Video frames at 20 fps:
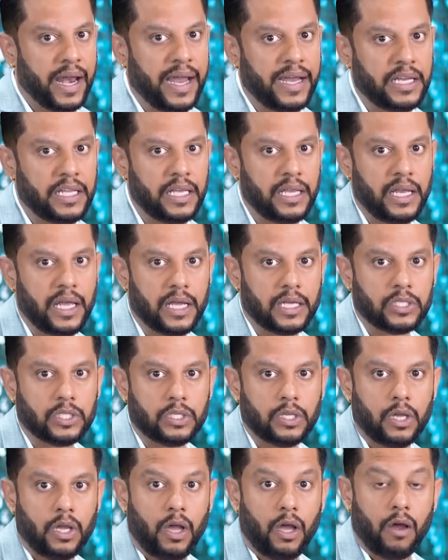criteria
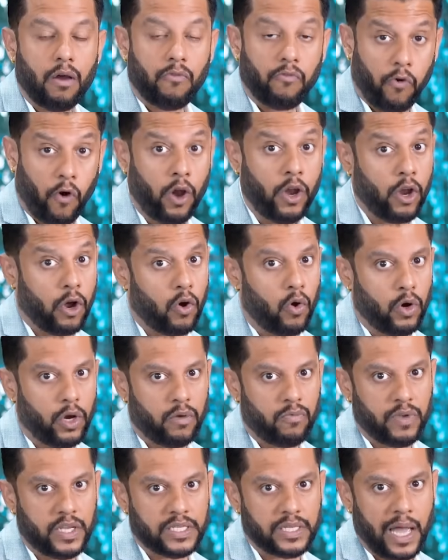for your
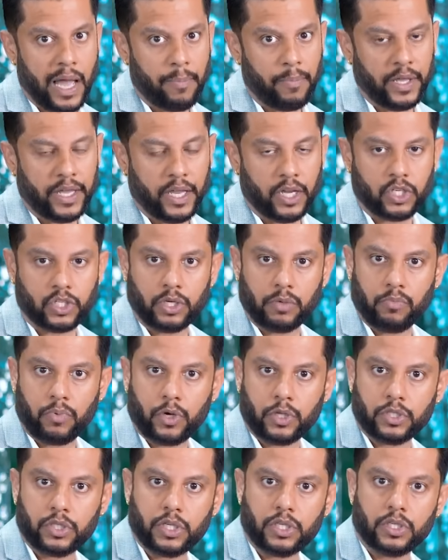golden visa application
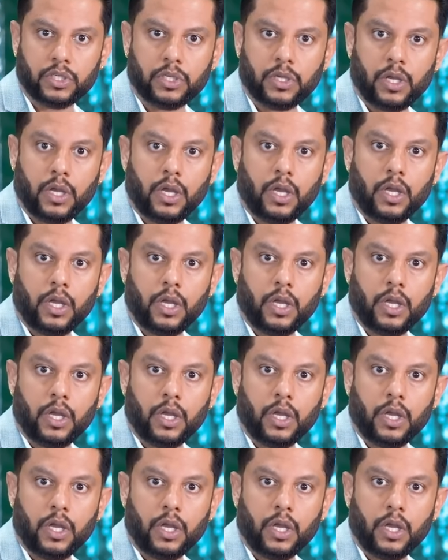process.